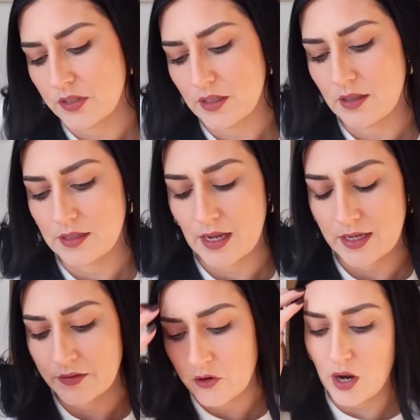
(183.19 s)
the
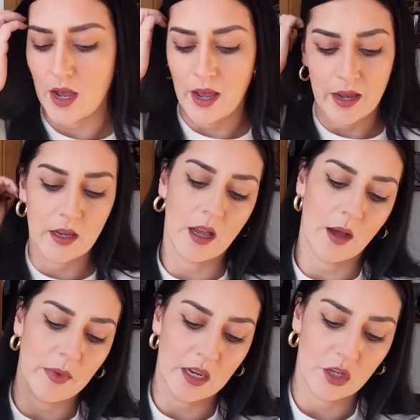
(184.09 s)
size of your eye, how
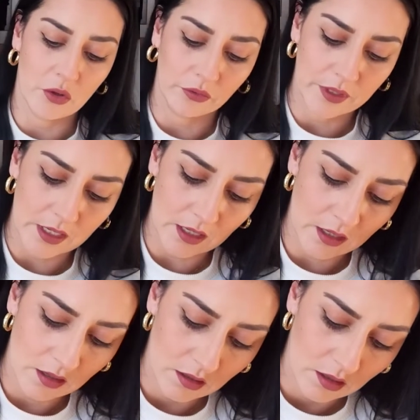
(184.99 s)
many you'll need.